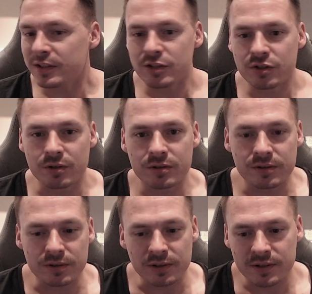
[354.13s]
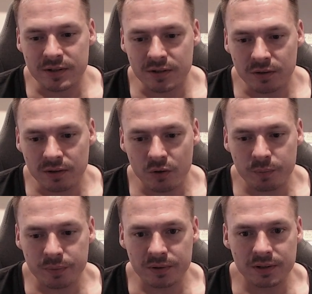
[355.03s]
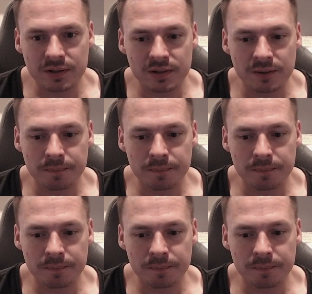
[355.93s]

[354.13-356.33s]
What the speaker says: started. Let's open the